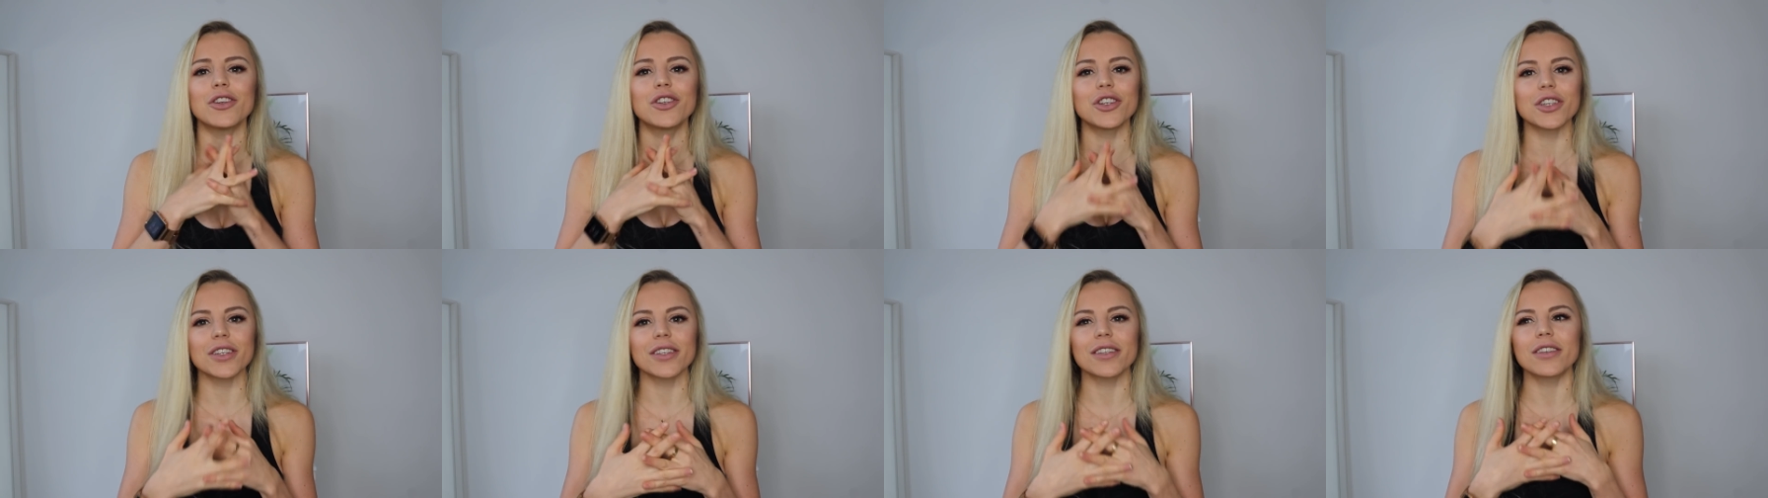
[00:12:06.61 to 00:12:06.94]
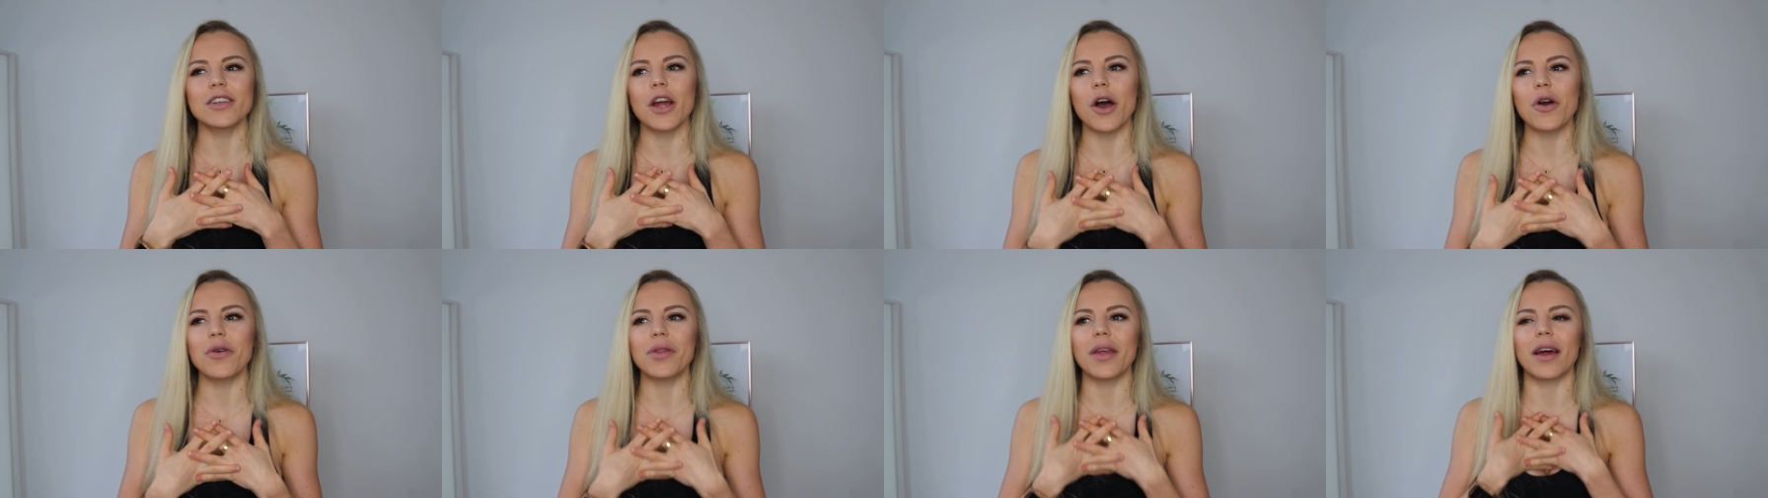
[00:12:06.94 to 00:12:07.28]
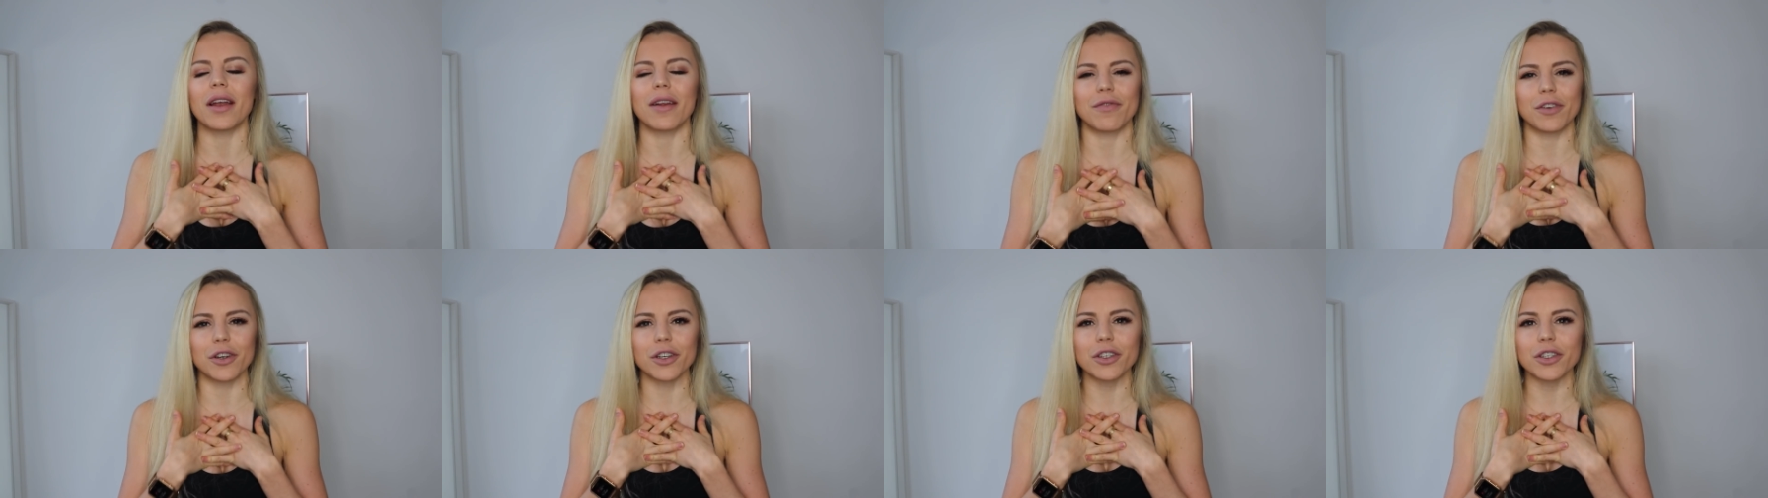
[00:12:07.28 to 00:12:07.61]
just know
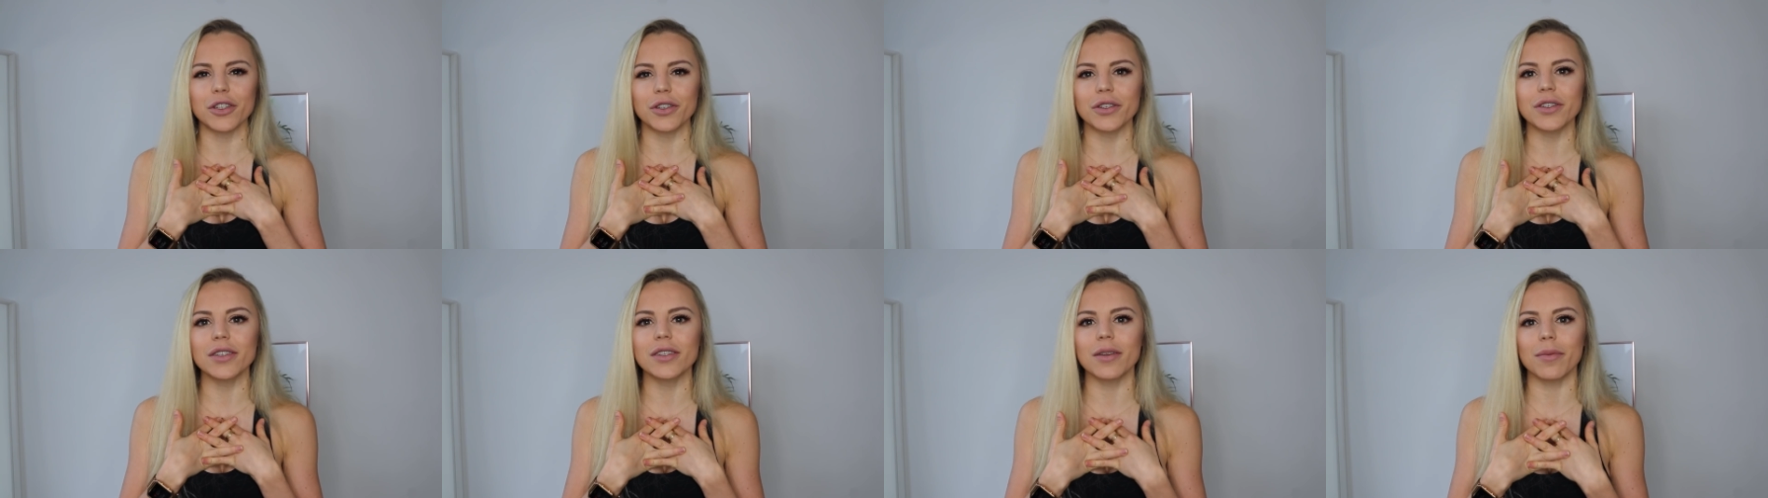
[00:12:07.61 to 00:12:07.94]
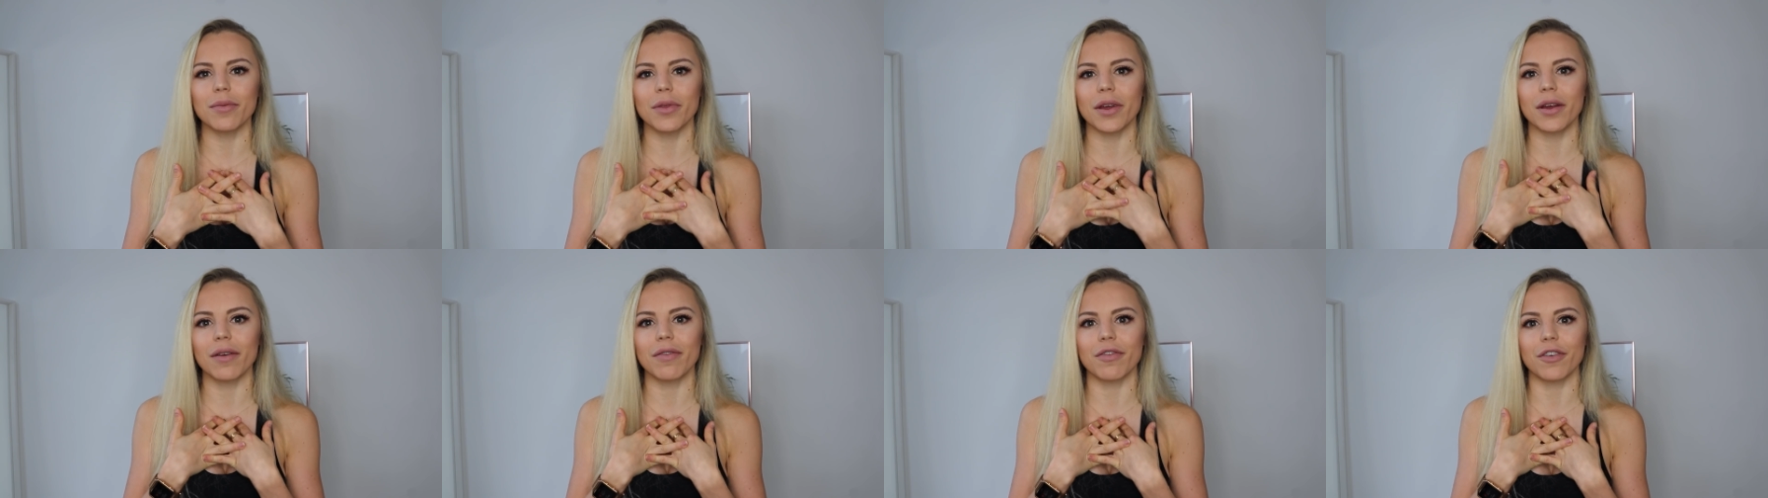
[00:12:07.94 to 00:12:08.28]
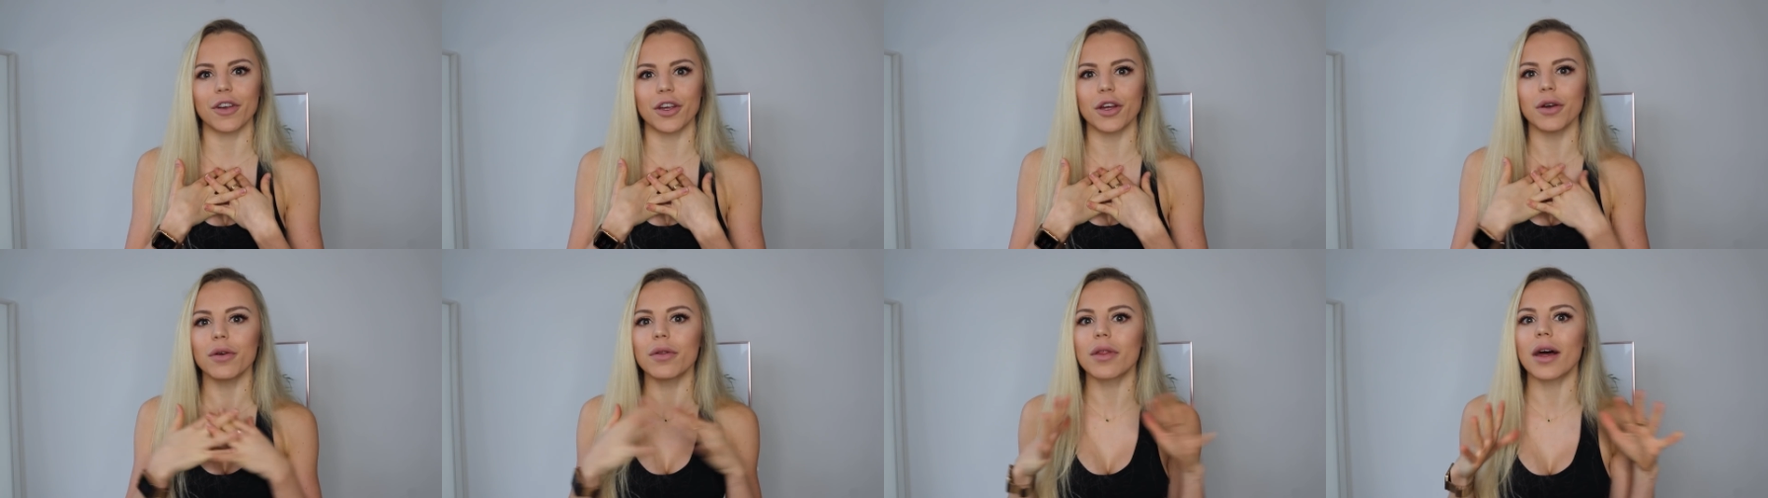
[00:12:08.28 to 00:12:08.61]
that if you're doing something for
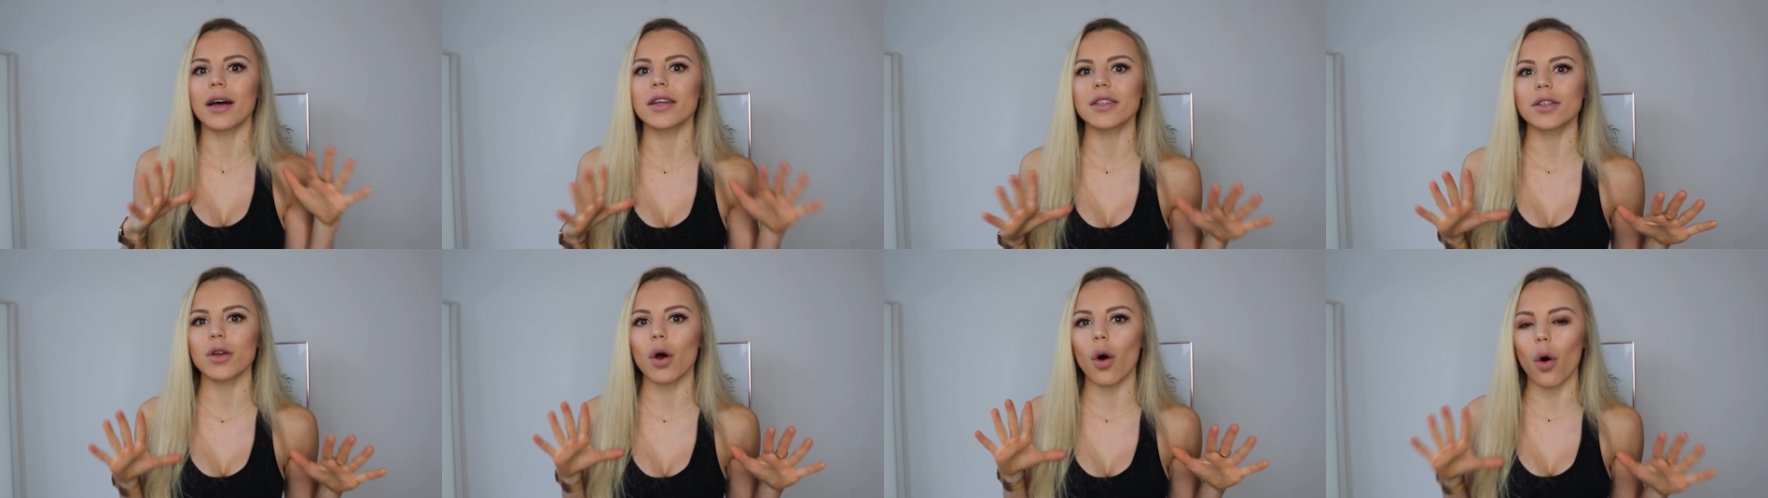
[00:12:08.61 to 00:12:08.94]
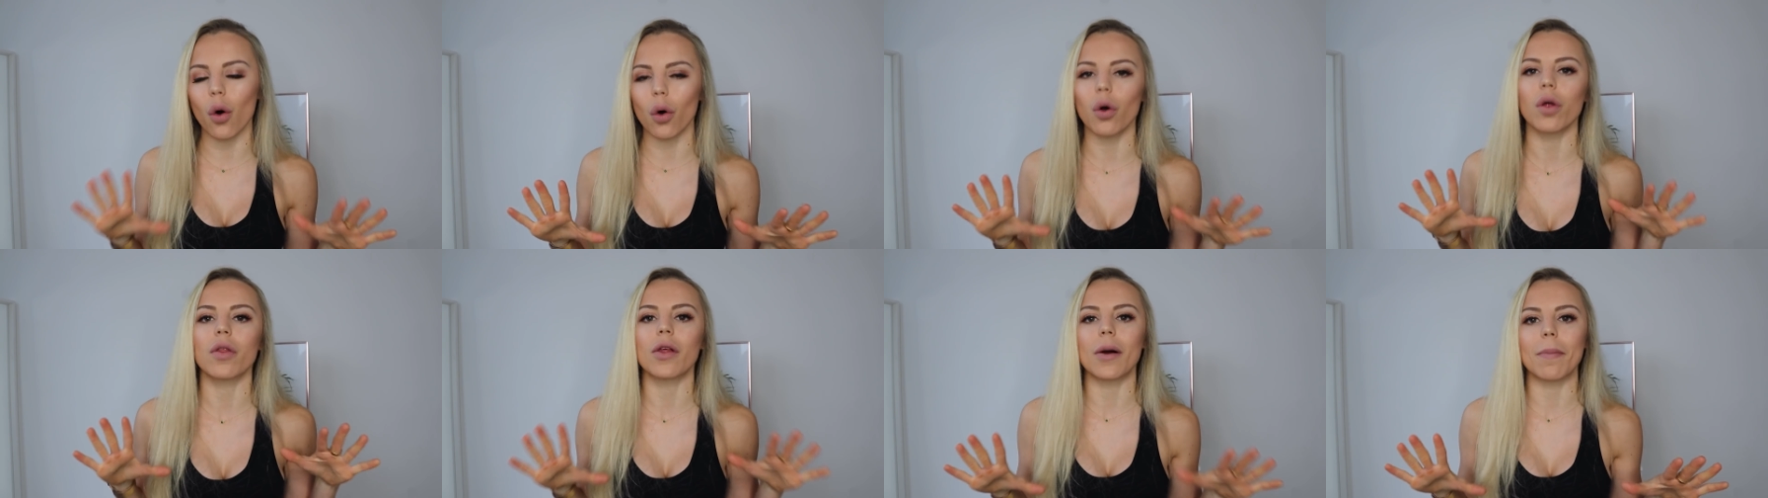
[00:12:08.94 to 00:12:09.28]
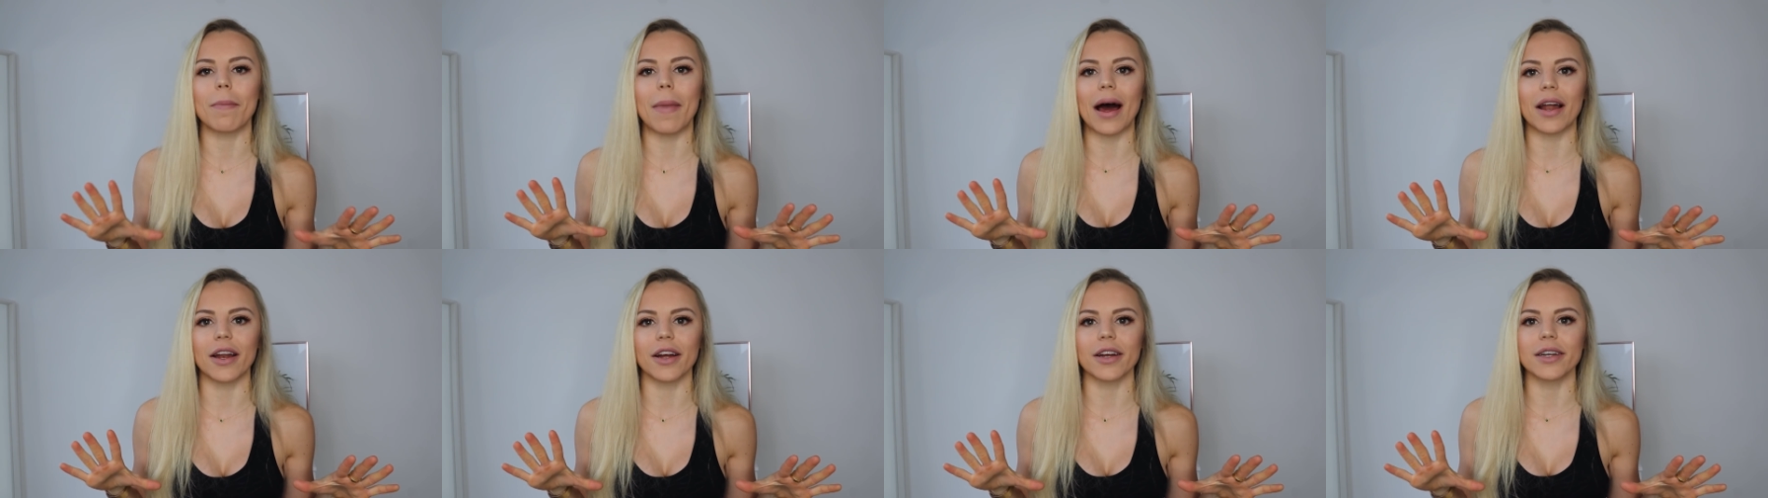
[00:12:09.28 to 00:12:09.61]
you, that's all that
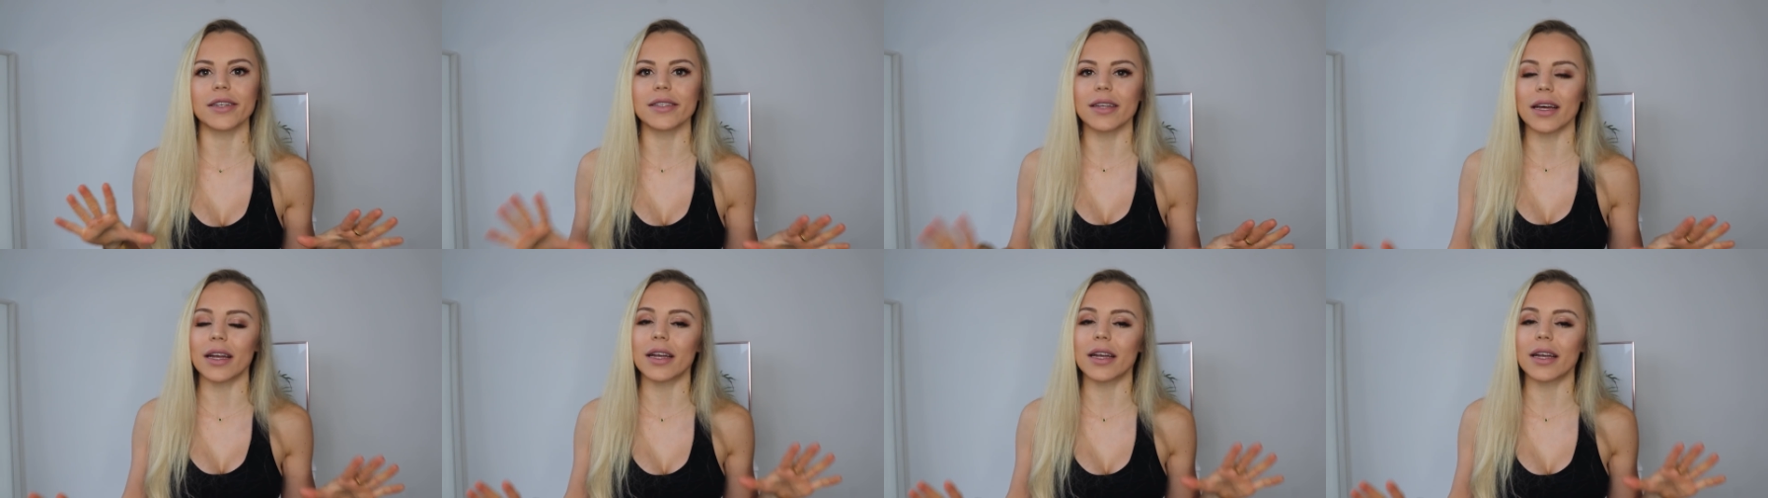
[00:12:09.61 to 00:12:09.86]
matters.